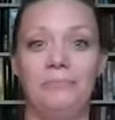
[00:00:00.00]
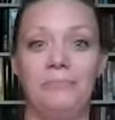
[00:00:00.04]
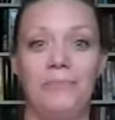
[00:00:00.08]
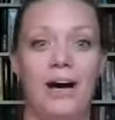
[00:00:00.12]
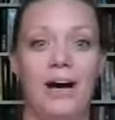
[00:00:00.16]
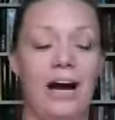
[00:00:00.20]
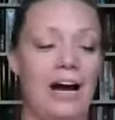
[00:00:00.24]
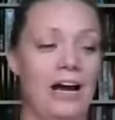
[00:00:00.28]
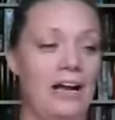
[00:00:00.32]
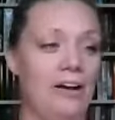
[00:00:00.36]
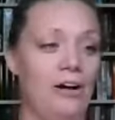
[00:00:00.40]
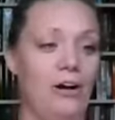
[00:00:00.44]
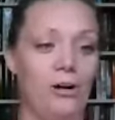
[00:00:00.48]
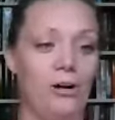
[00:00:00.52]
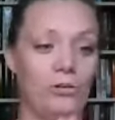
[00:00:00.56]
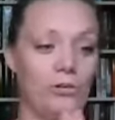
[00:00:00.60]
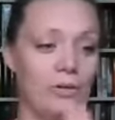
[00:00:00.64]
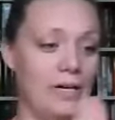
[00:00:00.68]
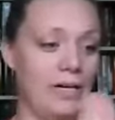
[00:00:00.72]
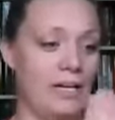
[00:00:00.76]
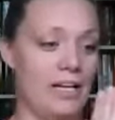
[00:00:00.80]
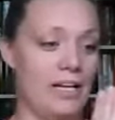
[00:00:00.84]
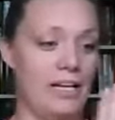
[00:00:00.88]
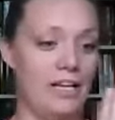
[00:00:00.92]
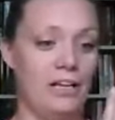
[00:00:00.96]
I
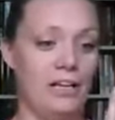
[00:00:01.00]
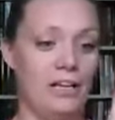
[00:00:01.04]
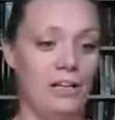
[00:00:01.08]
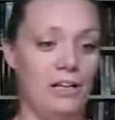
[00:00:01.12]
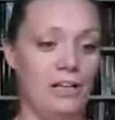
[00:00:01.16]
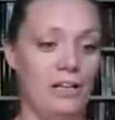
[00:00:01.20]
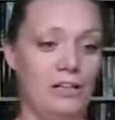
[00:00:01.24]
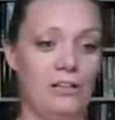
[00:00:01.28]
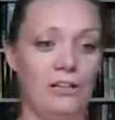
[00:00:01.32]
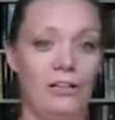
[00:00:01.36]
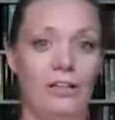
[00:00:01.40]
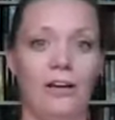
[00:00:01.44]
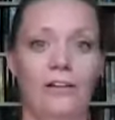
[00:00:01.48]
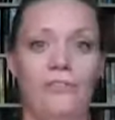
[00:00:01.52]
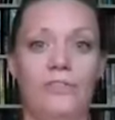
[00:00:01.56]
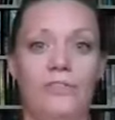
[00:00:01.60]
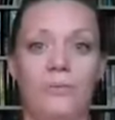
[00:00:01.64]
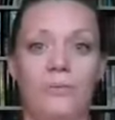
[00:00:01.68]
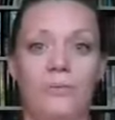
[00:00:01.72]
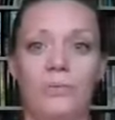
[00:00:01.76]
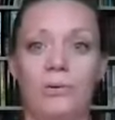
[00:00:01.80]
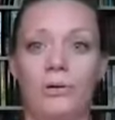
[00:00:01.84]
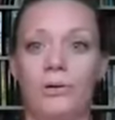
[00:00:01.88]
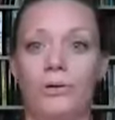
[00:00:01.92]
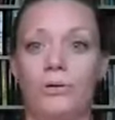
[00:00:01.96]
already love the
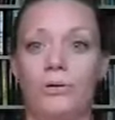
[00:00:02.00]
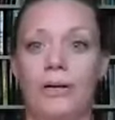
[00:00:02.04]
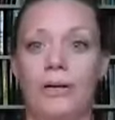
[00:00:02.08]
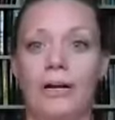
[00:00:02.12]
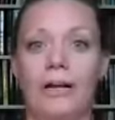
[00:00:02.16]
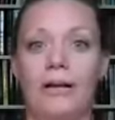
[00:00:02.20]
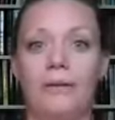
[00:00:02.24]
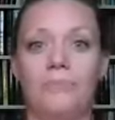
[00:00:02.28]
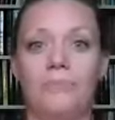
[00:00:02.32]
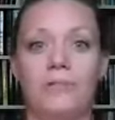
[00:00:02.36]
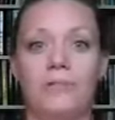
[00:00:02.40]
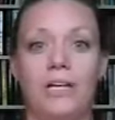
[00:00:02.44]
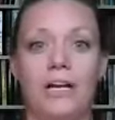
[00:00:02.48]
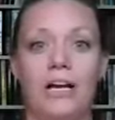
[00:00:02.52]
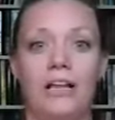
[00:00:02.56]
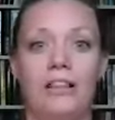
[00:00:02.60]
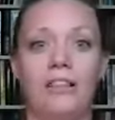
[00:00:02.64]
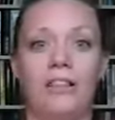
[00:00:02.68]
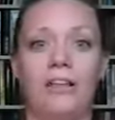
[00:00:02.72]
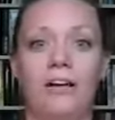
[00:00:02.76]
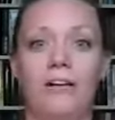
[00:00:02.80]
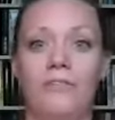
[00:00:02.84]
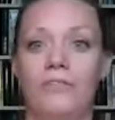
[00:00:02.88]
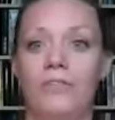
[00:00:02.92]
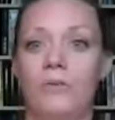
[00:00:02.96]
programs i
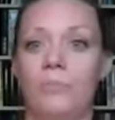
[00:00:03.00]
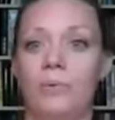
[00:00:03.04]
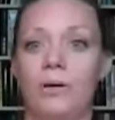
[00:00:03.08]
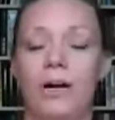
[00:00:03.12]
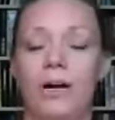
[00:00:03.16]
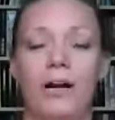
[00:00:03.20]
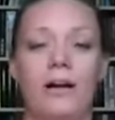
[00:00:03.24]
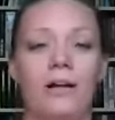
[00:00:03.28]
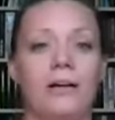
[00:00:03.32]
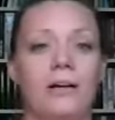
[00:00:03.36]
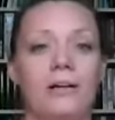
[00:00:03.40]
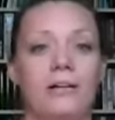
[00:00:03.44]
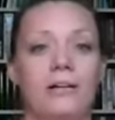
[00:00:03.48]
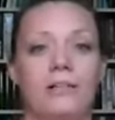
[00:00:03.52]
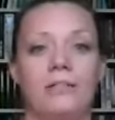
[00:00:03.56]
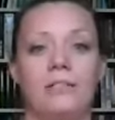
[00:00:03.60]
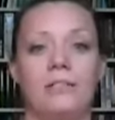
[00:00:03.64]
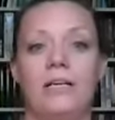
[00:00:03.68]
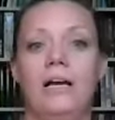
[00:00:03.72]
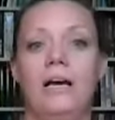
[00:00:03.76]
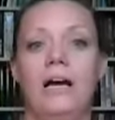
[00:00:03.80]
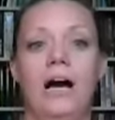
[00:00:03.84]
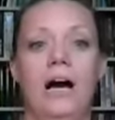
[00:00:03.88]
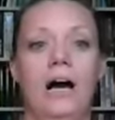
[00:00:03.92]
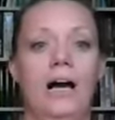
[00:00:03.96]
love the products
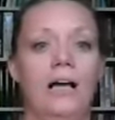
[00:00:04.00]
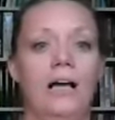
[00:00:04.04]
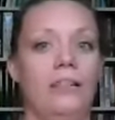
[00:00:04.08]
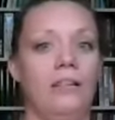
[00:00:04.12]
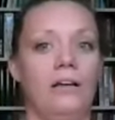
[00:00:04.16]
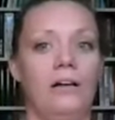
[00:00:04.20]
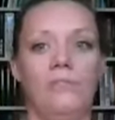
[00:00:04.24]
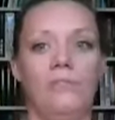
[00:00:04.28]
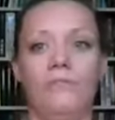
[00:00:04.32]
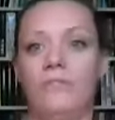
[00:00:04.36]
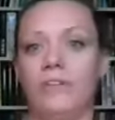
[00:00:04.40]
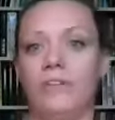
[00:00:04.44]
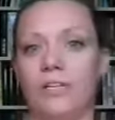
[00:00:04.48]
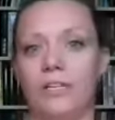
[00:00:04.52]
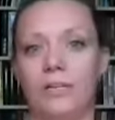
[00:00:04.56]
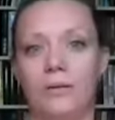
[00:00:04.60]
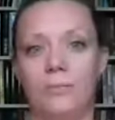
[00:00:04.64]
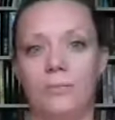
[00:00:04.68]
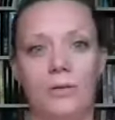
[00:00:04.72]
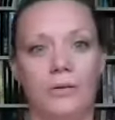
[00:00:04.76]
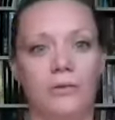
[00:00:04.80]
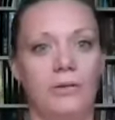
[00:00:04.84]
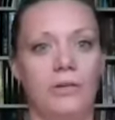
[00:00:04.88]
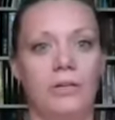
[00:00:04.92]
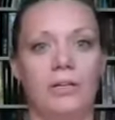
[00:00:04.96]
i love the
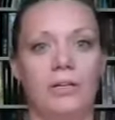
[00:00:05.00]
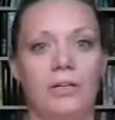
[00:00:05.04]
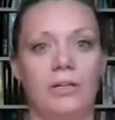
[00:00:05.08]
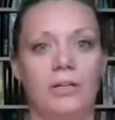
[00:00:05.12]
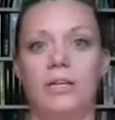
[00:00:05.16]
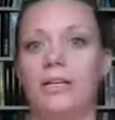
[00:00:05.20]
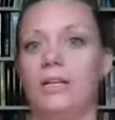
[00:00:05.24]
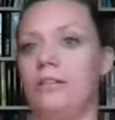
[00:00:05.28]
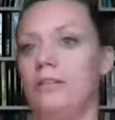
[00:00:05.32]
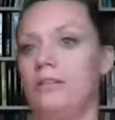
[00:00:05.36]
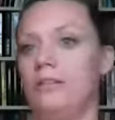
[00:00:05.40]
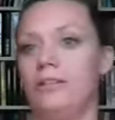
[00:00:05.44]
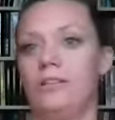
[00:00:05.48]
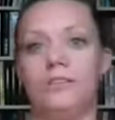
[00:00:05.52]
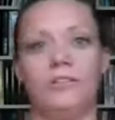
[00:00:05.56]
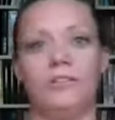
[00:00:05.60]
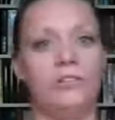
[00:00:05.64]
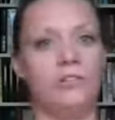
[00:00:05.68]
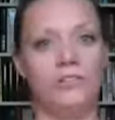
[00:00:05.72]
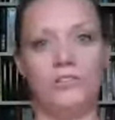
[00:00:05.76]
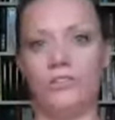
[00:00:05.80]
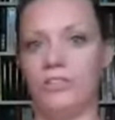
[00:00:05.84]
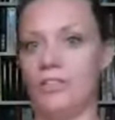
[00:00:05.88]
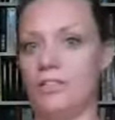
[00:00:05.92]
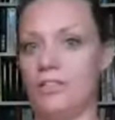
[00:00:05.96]
community this
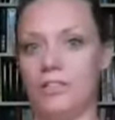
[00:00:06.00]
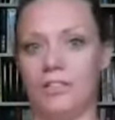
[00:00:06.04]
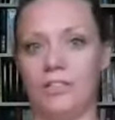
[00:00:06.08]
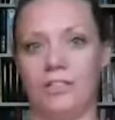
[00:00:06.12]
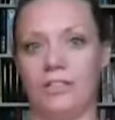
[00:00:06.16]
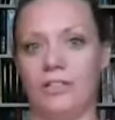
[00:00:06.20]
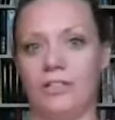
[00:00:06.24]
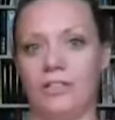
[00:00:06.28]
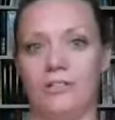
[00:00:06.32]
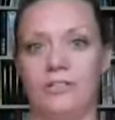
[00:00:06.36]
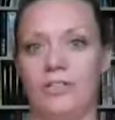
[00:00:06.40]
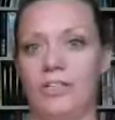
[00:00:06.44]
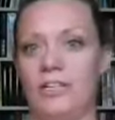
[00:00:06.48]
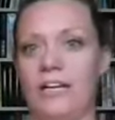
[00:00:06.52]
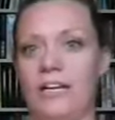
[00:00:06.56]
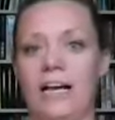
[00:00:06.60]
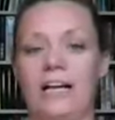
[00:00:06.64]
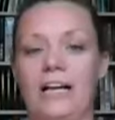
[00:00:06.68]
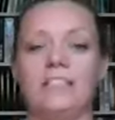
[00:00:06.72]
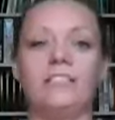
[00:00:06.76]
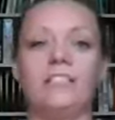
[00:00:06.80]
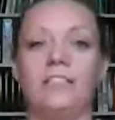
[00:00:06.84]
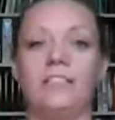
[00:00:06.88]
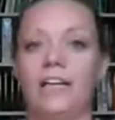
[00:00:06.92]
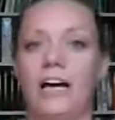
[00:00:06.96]
is just the, the
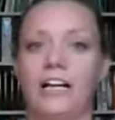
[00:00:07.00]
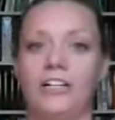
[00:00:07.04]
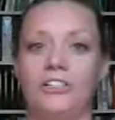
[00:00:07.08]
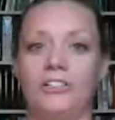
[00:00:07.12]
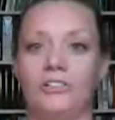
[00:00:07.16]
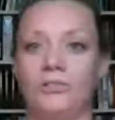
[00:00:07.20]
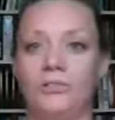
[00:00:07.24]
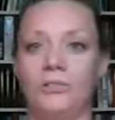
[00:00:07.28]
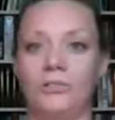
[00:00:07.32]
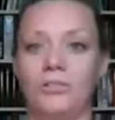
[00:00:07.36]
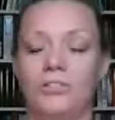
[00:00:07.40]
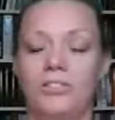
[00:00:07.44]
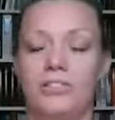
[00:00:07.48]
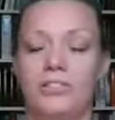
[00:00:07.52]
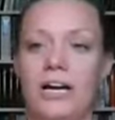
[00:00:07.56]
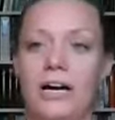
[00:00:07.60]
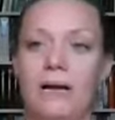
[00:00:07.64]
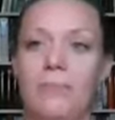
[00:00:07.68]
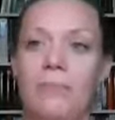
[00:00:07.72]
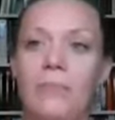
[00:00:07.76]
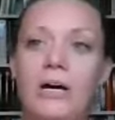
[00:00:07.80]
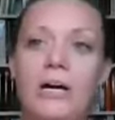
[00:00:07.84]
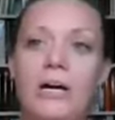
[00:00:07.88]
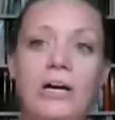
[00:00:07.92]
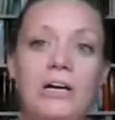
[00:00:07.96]
next logical
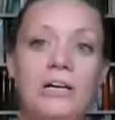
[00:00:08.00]
step